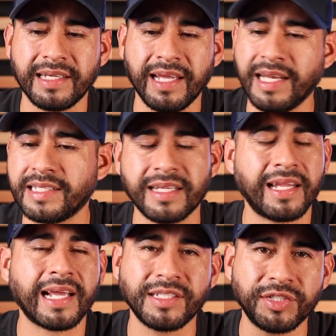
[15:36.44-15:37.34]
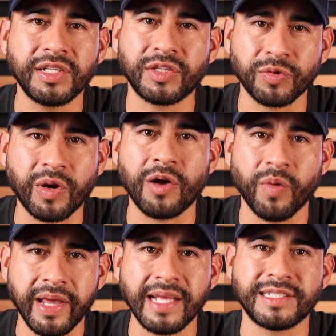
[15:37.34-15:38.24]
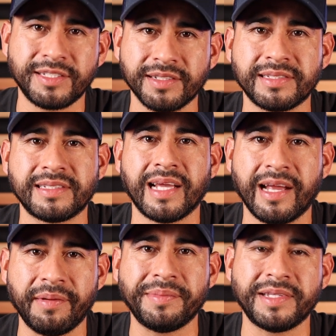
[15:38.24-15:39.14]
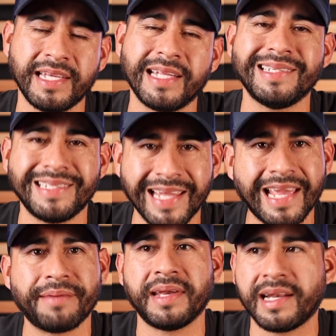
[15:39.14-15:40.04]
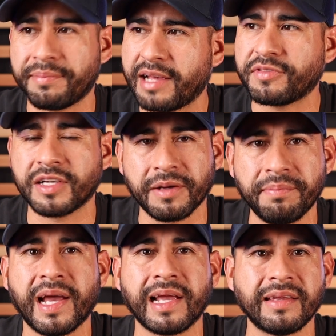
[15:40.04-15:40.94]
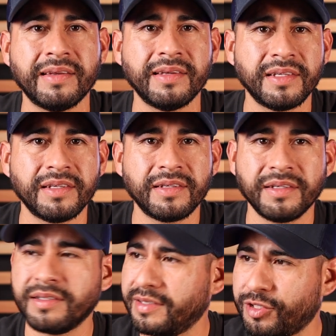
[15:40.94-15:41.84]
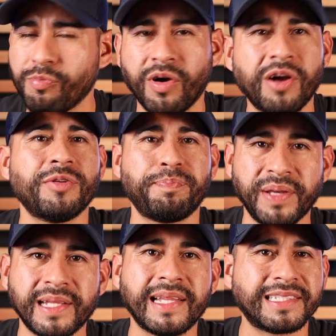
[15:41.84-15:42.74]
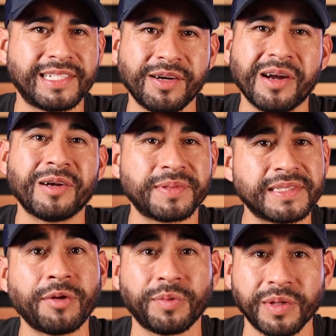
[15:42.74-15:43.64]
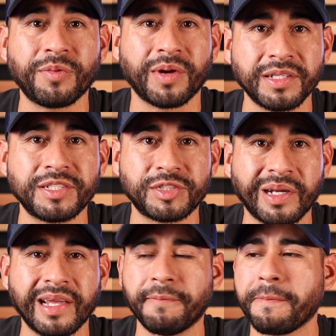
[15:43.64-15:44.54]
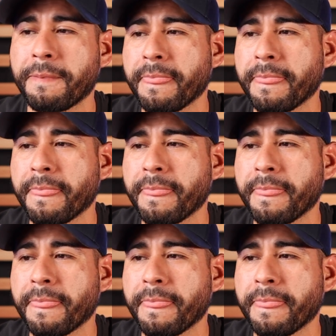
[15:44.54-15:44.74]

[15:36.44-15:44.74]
And it's not like I took it the wrong way. It's just, I remember thinking, damn, man, I'm going to have to come back tomorrow to pick that cigar up because I really wanted to try it.